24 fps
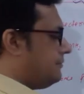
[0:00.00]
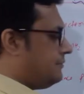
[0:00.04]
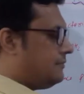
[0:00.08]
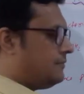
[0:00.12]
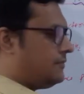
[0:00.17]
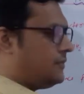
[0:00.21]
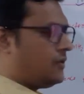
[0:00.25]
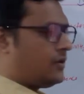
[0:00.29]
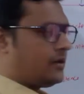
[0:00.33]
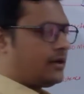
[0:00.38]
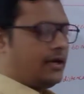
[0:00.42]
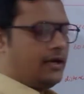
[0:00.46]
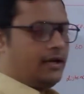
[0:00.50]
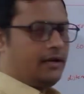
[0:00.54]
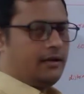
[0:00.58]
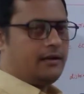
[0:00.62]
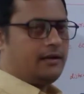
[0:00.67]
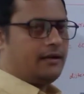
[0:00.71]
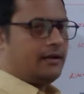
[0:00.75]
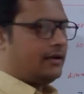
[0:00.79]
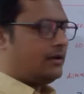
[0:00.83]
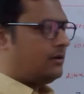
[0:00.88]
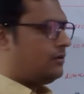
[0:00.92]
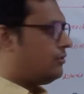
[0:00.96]
Okay,
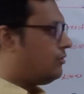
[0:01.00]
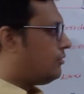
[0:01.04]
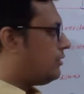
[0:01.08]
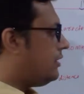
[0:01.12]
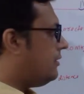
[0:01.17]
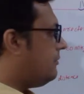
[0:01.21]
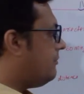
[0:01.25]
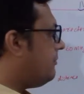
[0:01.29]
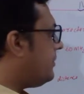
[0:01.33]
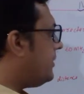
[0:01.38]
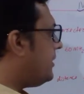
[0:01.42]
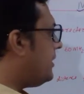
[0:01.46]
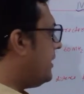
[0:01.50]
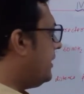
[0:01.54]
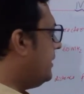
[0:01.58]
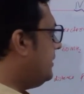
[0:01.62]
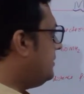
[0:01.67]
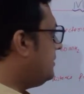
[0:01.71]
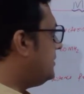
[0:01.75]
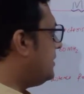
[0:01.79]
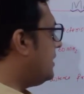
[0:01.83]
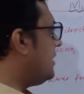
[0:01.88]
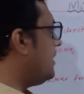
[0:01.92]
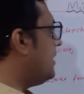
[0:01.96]
a load impedance
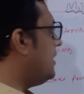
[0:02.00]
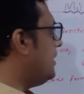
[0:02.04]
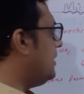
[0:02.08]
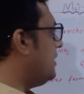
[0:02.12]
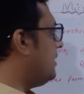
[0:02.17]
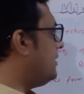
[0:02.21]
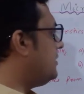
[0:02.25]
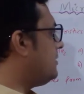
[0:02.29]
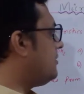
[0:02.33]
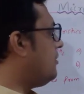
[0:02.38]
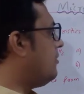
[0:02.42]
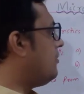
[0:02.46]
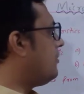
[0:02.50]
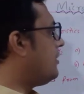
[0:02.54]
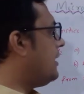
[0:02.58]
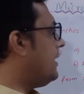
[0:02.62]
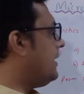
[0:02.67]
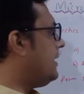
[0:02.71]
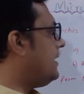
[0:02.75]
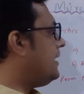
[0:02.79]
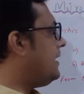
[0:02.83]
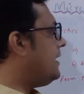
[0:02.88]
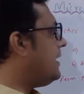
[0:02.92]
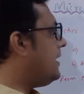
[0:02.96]
ZL is
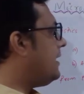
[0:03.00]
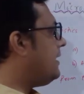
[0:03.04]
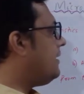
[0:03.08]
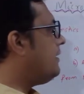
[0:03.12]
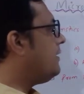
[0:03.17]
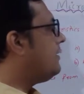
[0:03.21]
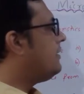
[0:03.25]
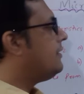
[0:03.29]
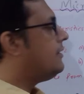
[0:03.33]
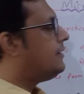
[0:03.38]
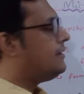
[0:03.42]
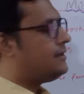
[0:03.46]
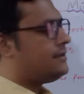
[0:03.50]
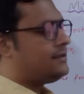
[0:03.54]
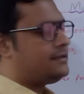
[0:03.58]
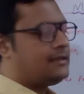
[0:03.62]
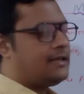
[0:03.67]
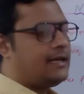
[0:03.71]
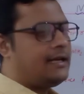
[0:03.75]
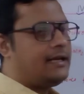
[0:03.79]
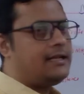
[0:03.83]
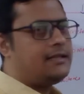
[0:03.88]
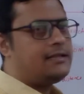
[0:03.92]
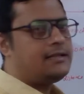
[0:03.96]
located at Z
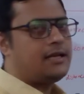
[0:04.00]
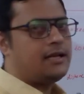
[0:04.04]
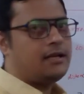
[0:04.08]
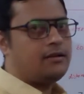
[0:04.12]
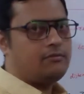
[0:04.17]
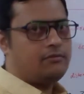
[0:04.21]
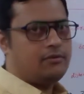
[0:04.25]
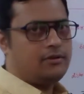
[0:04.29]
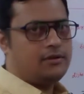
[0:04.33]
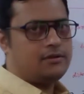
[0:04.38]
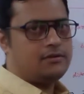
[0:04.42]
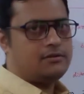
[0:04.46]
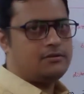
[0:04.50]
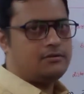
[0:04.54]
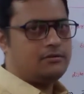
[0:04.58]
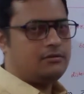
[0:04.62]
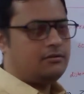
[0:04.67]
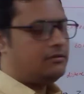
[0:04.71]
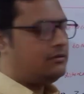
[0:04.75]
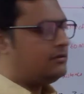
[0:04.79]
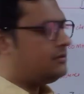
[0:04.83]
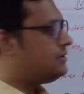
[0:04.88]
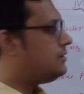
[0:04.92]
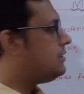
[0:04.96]
is equals to
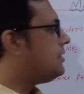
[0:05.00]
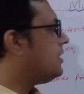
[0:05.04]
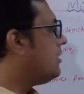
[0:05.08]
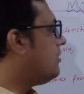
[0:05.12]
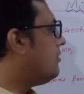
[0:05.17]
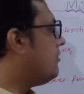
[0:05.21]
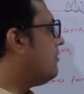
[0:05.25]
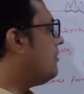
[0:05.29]
0.